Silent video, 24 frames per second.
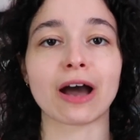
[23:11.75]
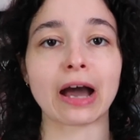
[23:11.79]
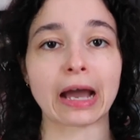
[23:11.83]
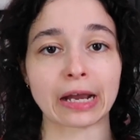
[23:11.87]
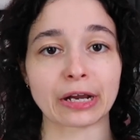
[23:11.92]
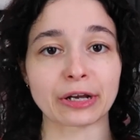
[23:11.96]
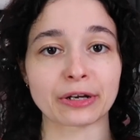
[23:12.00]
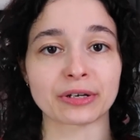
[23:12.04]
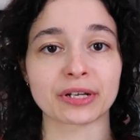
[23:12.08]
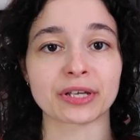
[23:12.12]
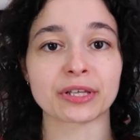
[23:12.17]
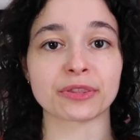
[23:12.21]

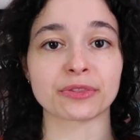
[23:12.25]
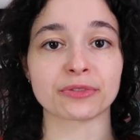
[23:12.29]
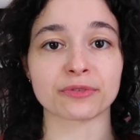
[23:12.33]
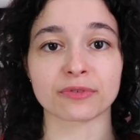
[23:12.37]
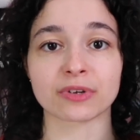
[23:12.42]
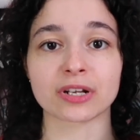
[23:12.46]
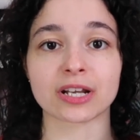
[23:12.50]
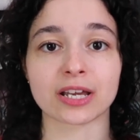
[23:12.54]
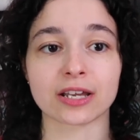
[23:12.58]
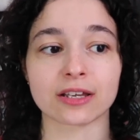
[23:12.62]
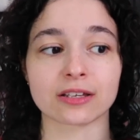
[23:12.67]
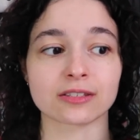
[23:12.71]
Iron in
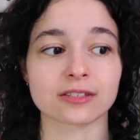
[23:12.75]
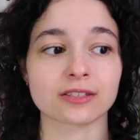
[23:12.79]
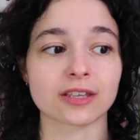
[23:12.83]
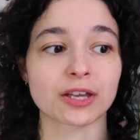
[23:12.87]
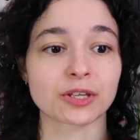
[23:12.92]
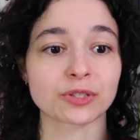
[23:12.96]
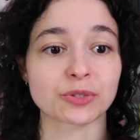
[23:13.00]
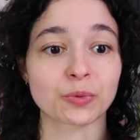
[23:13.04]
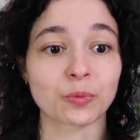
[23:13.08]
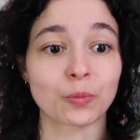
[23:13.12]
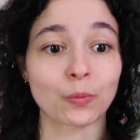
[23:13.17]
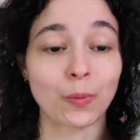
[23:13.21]
three days
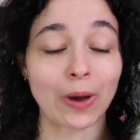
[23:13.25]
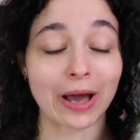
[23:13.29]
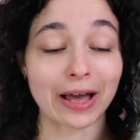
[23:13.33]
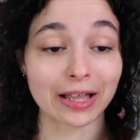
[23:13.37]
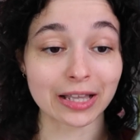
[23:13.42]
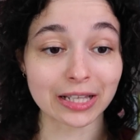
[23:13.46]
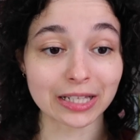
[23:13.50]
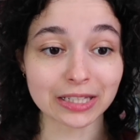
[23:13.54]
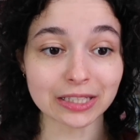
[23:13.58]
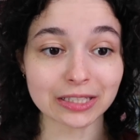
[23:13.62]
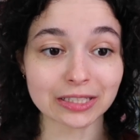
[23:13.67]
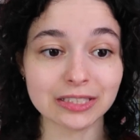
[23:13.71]
as
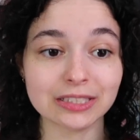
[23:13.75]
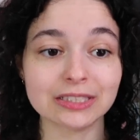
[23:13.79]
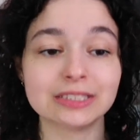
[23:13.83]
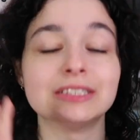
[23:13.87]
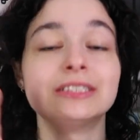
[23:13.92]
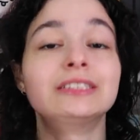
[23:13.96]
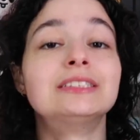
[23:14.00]
well.